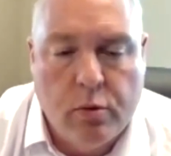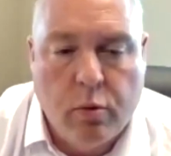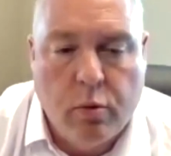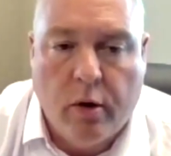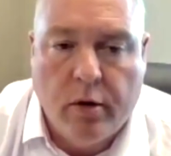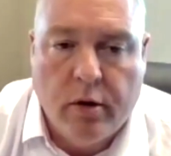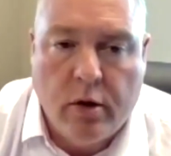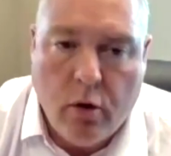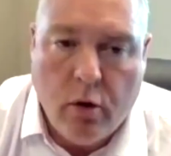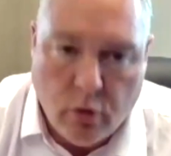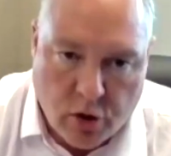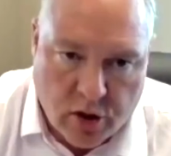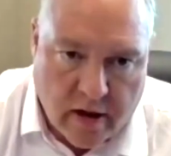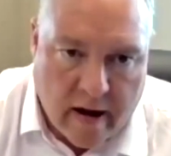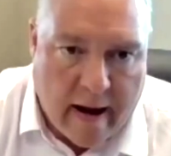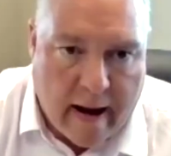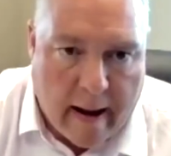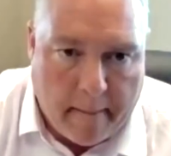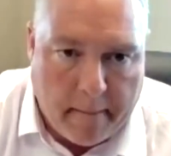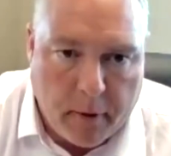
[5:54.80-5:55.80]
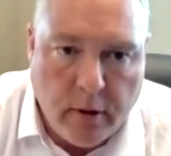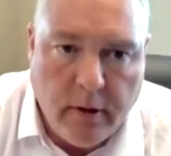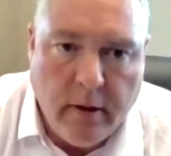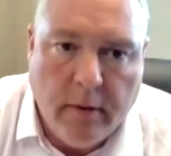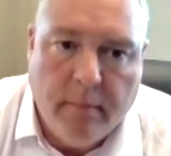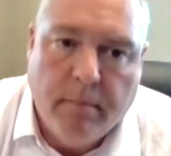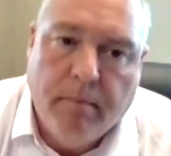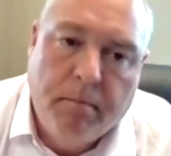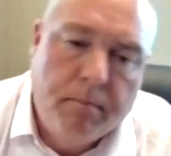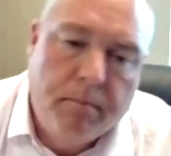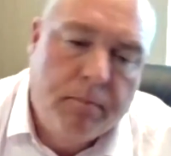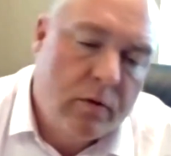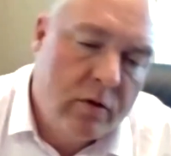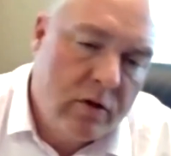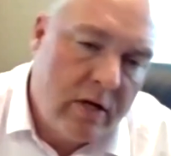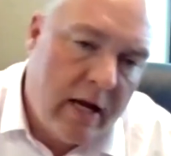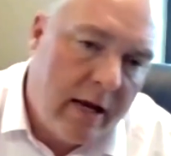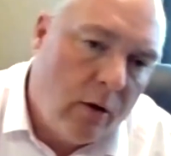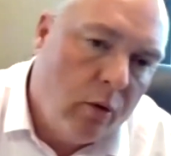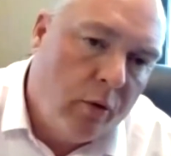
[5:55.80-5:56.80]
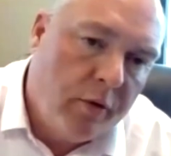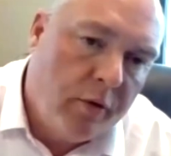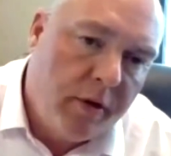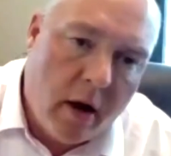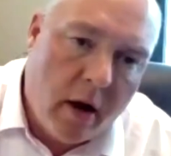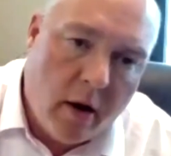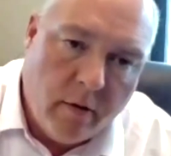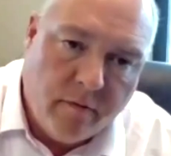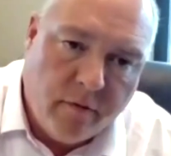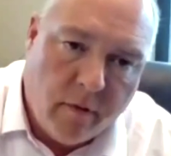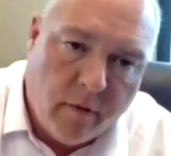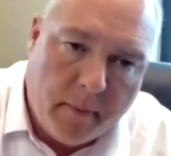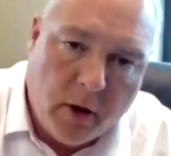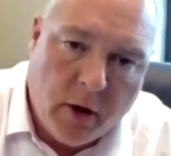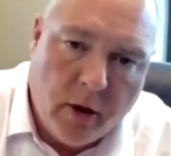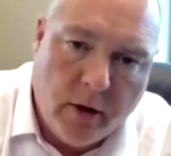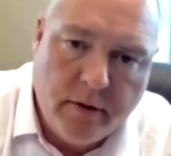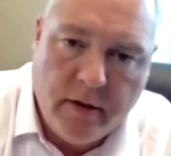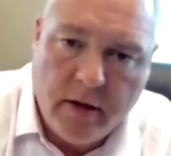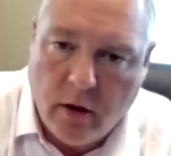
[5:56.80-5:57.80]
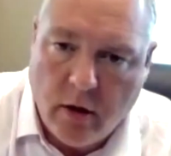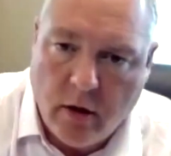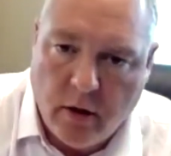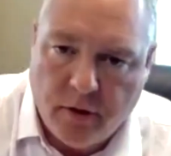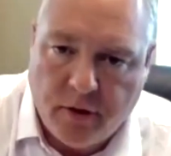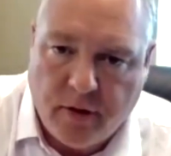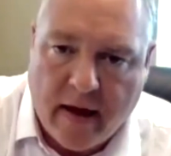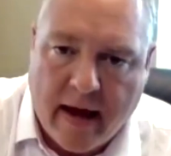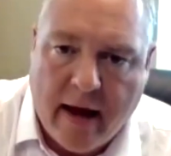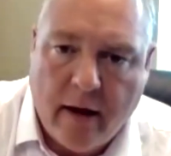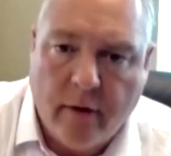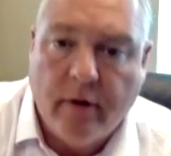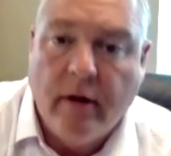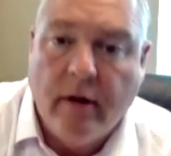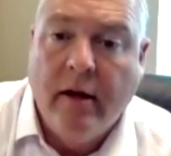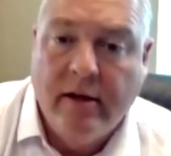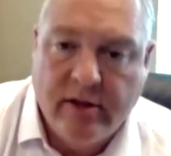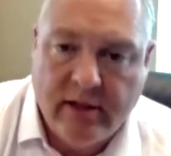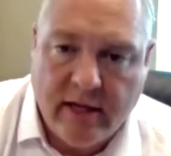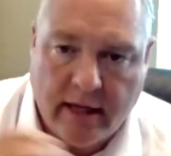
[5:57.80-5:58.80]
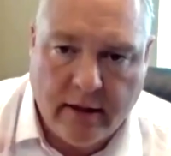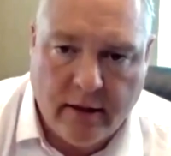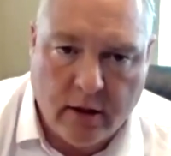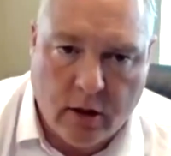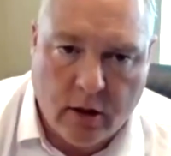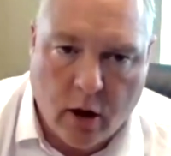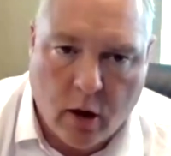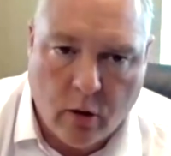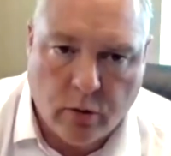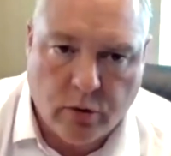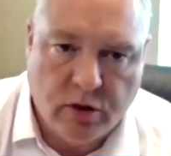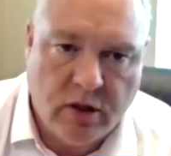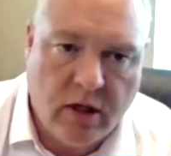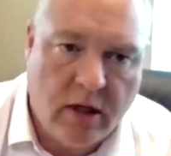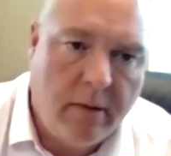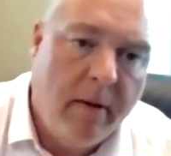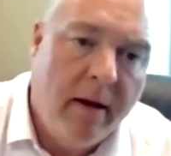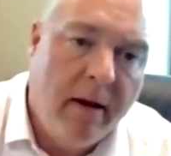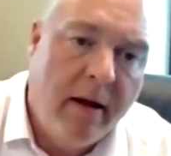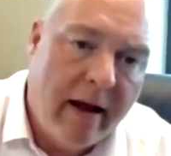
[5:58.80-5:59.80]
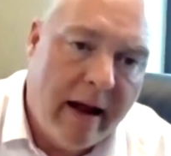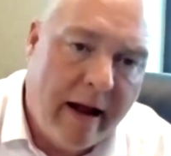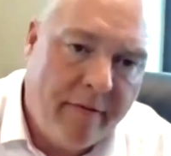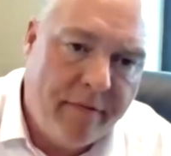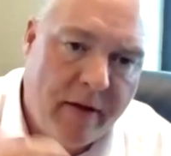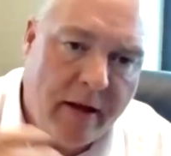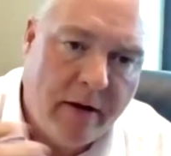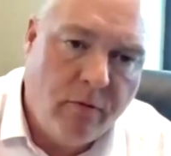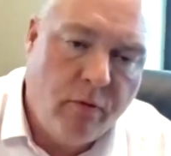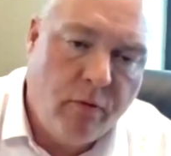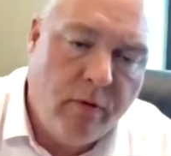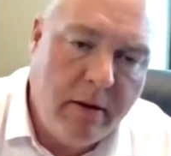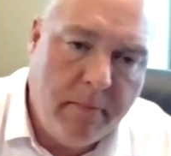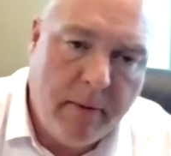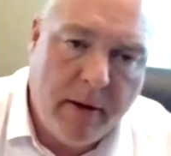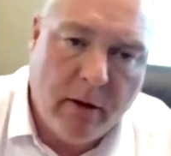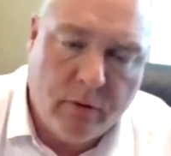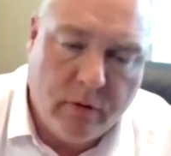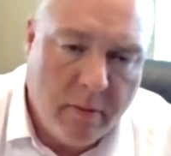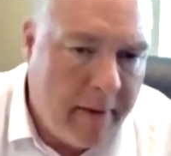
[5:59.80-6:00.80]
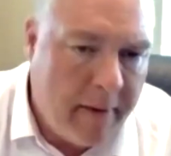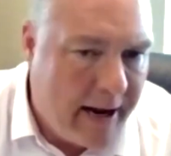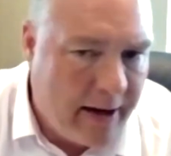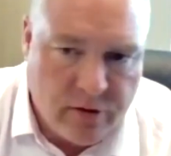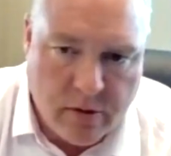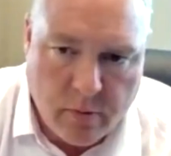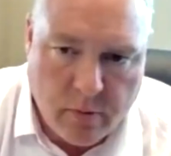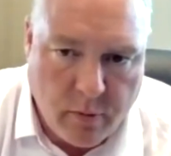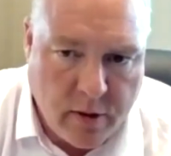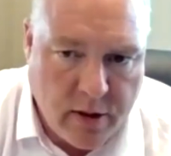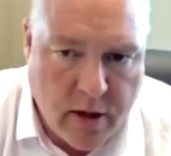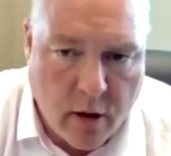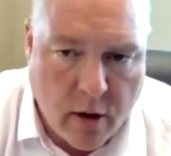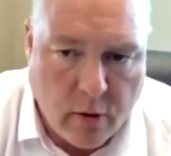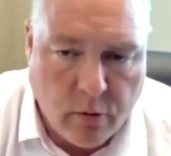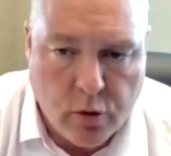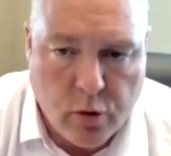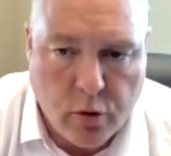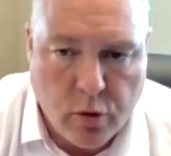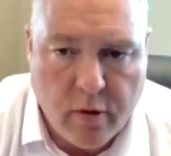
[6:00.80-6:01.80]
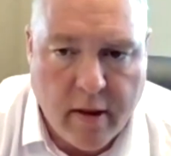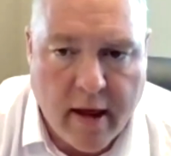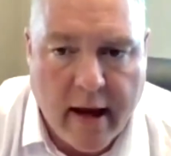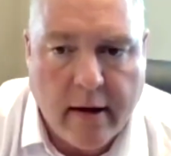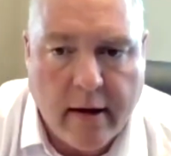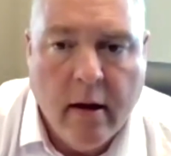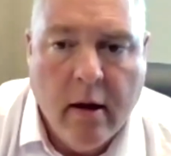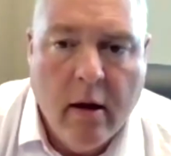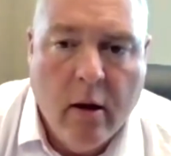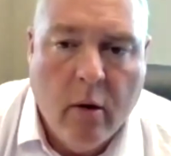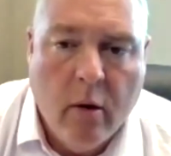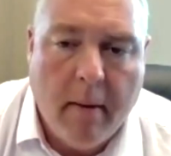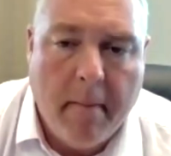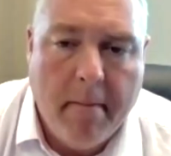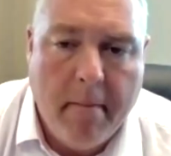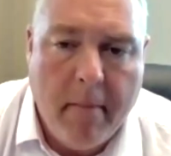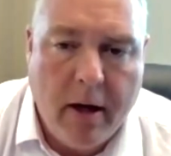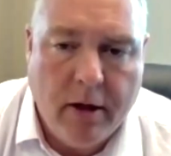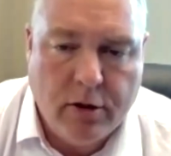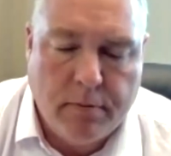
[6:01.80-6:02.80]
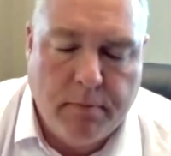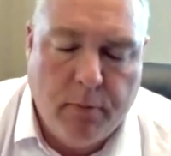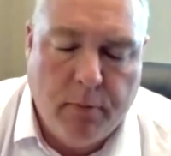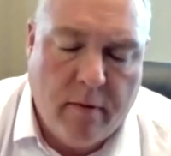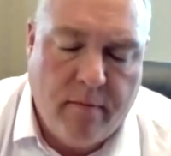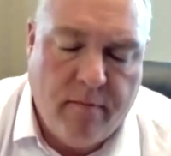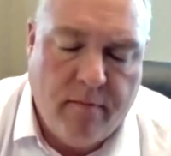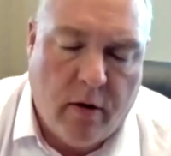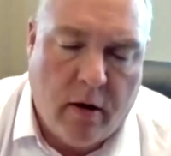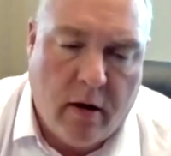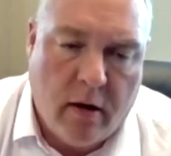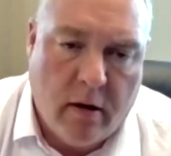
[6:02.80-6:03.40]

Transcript: which is what used to happen, and take all the overburden, the earth out, take the coal seam, and then rebuild the mountain. We don't do that. We're much more